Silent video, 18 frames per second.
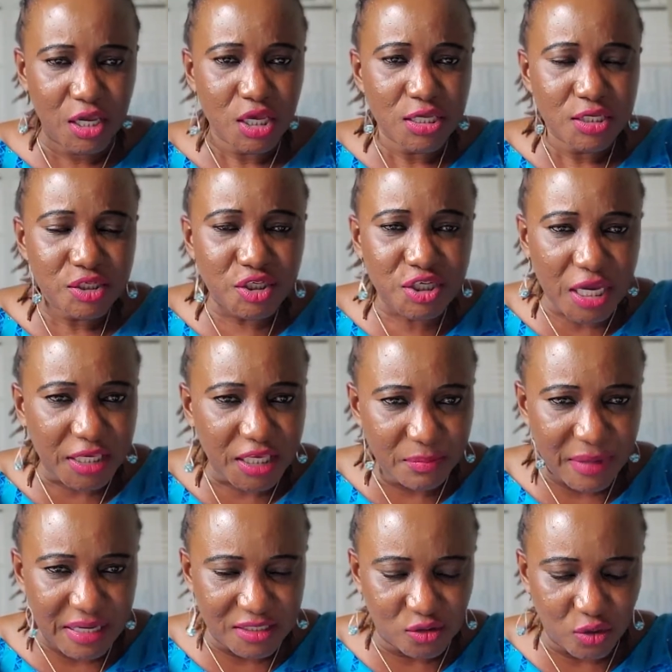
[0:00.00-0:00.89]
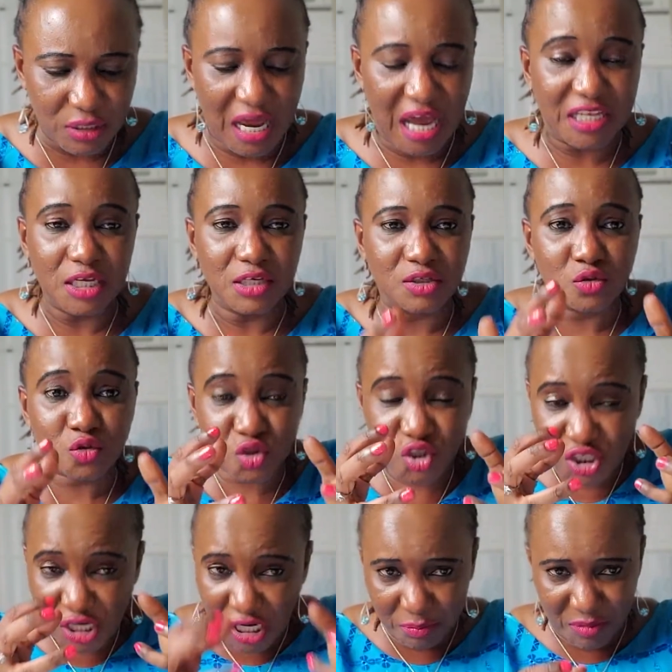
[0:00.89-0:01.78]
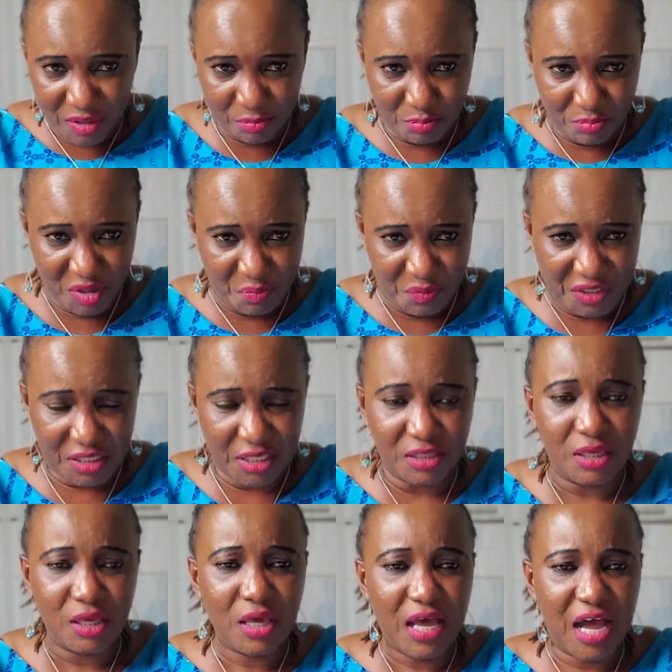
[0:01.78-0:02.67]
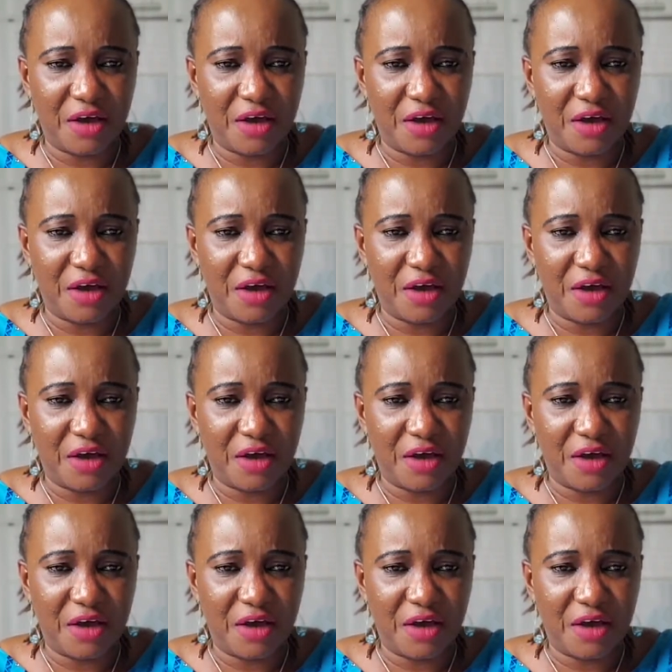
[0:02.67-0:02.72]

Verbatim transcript: shaking my son. I they shake me, me picking.